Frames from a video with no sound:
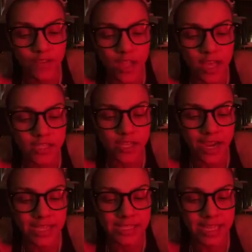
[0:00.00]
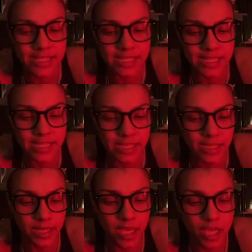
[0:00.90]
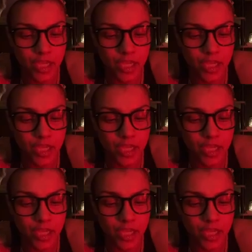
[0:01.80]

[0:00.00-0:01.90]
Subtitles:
have lost their identity